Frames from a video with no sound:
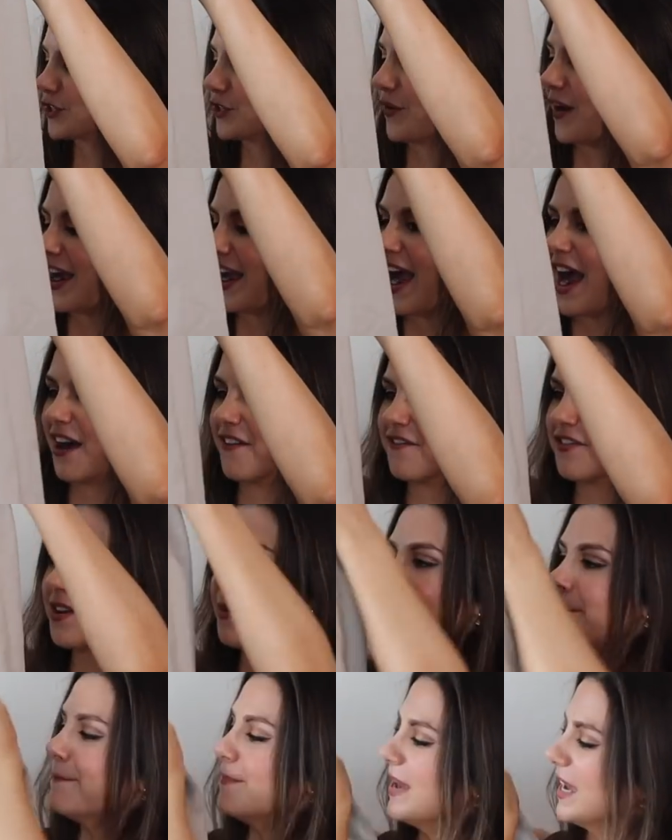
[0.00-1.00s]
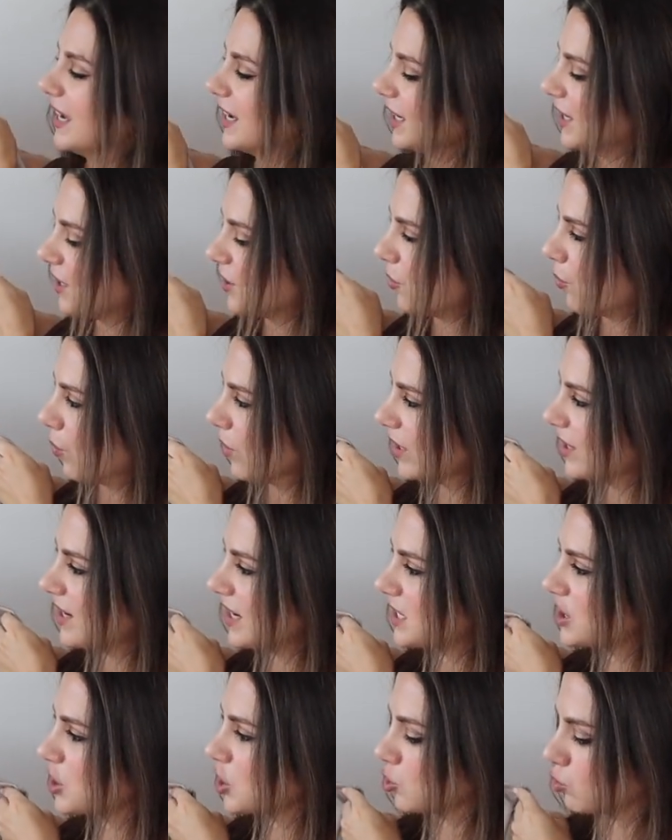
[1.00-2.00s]
So I have the mink. What a
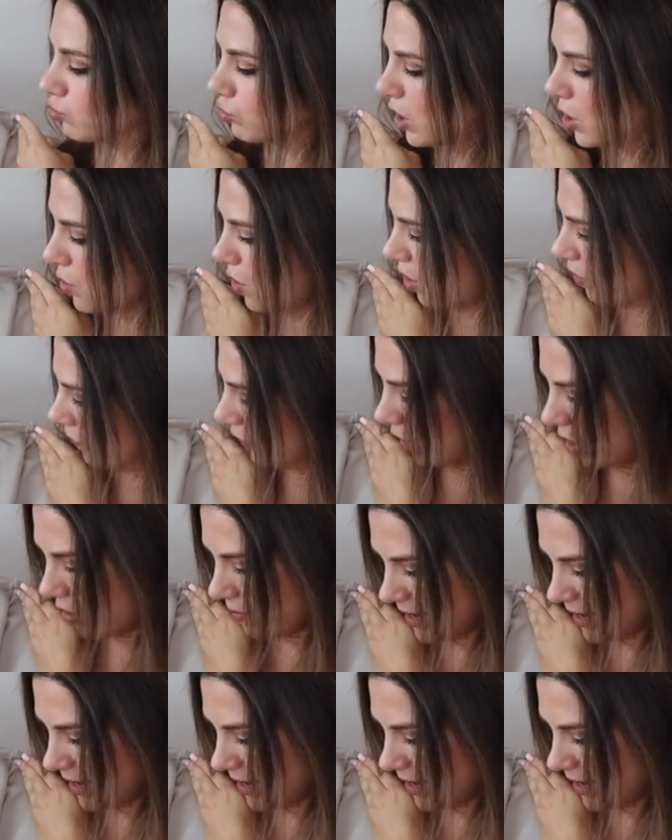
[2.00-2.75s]
nice throw over.